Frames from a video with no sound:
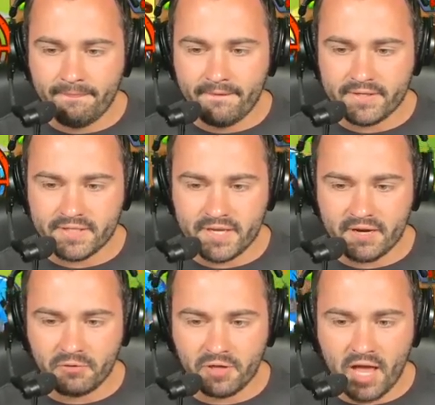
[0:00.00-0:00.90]
This is going
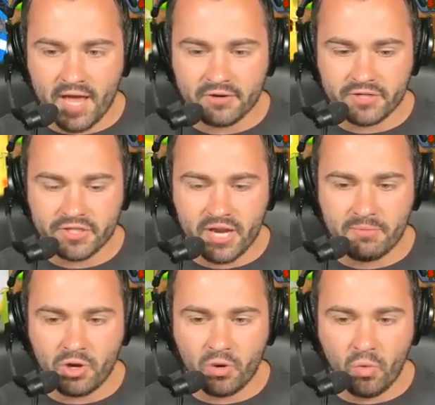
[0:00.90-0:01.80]
to rely on our
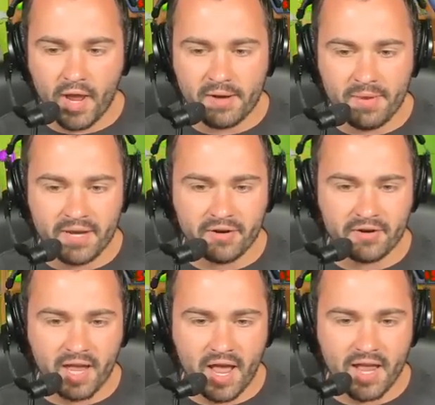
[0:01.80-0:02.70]
sub quite a bit here,
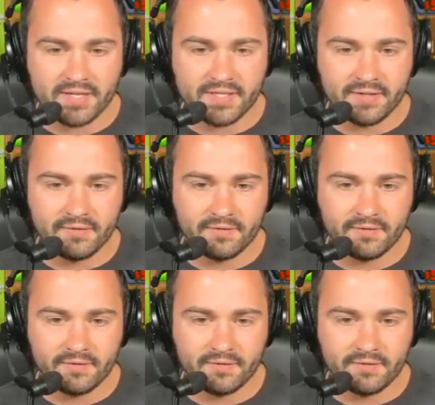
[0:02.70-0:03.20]
guys.